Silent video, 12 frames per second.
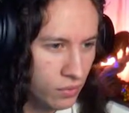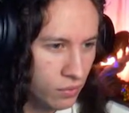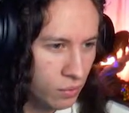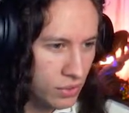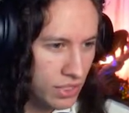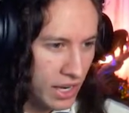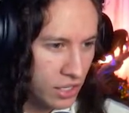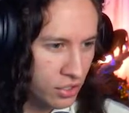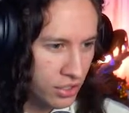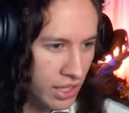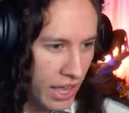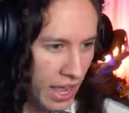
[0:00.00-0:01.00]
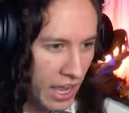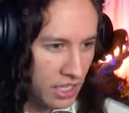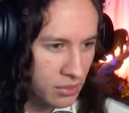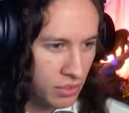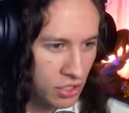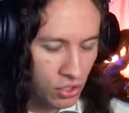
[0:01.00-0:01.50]
was actually the
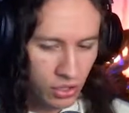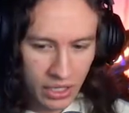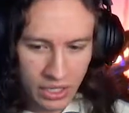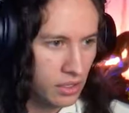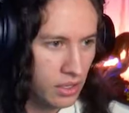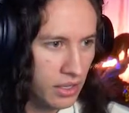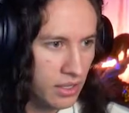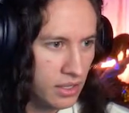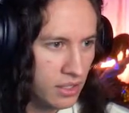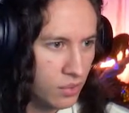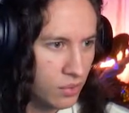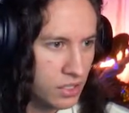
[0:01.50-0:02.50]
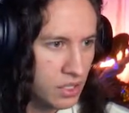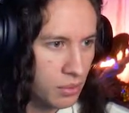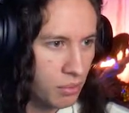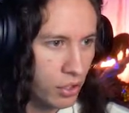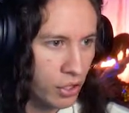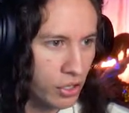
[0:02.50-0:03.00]
aspen tree, and this one's the
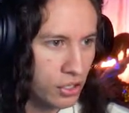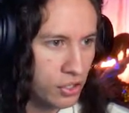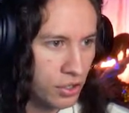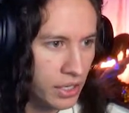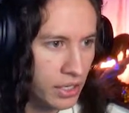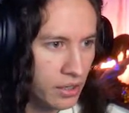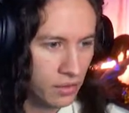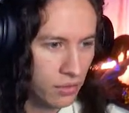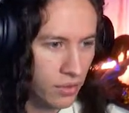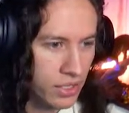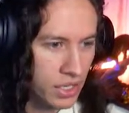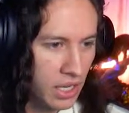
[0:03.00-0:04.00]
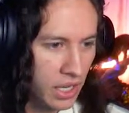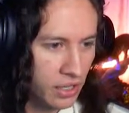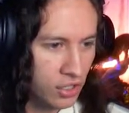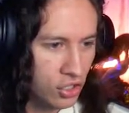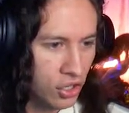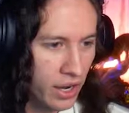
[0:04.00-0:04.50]
birch tree. Once
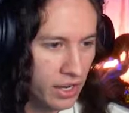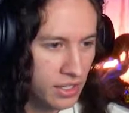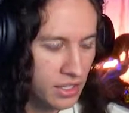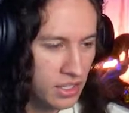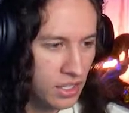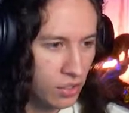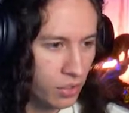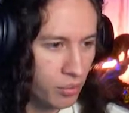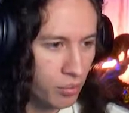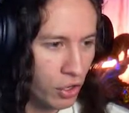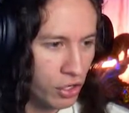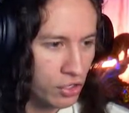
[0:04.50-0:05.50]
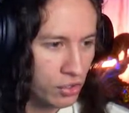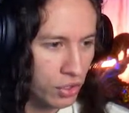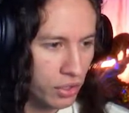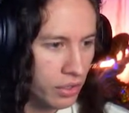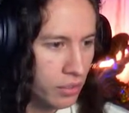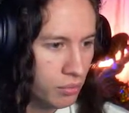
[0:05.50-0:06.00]
again, trying to steal the birch
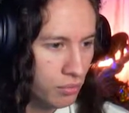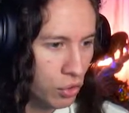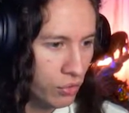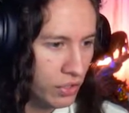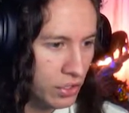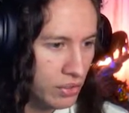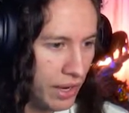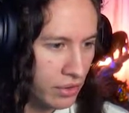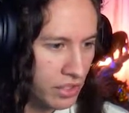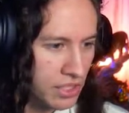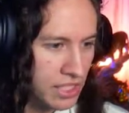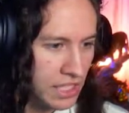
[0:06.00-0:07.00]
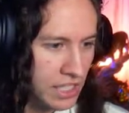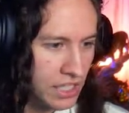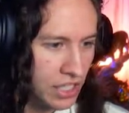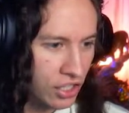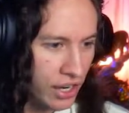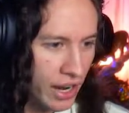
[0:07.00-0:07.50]
look, moving you down to D
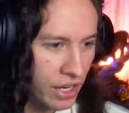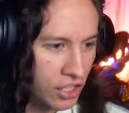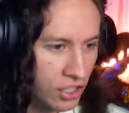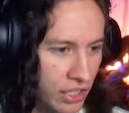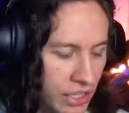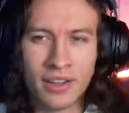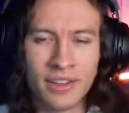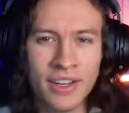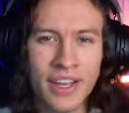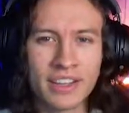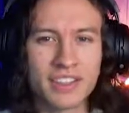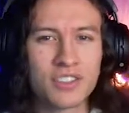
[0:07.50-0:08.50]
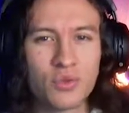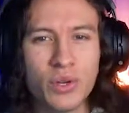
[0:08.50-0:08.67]
tier, actually. Next, we